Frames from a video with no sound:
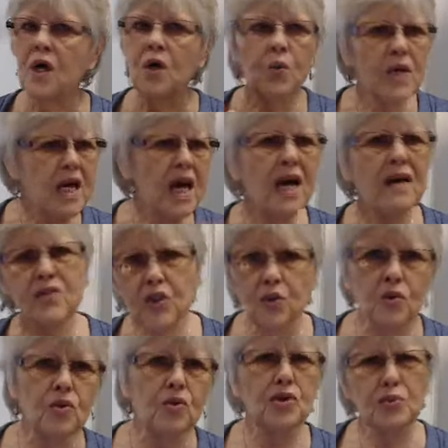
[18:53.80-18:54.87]
We have
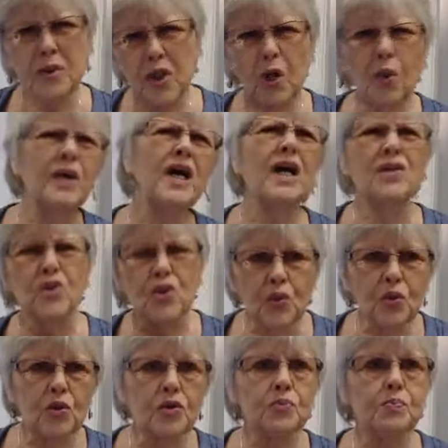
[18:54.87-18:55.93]
tools. We know we got
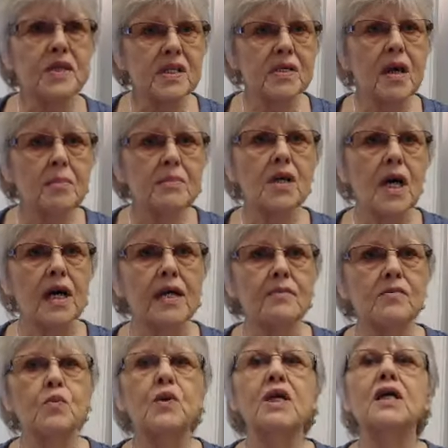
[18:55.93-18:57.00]
tools, but
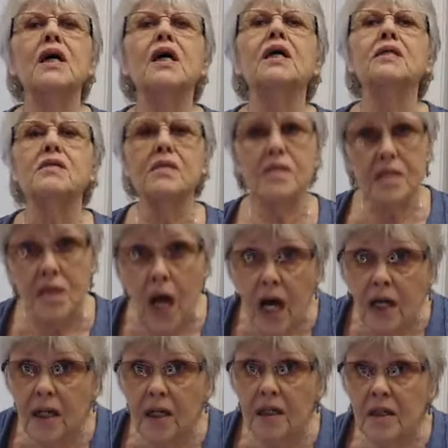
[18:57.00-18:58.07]
sometimes we get
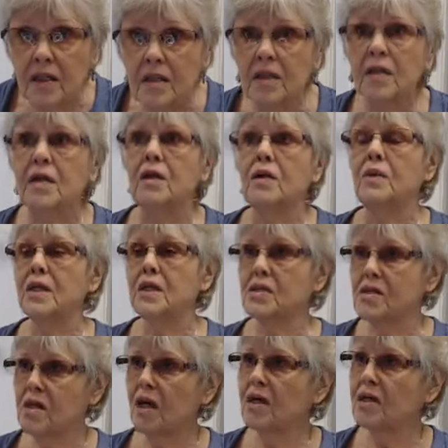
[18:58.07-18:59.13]
stuck. We get
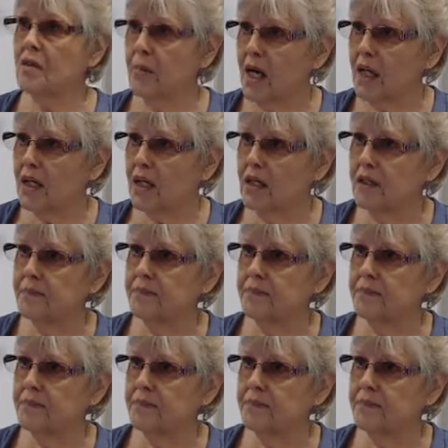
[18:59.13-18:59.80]
stuck in the muck.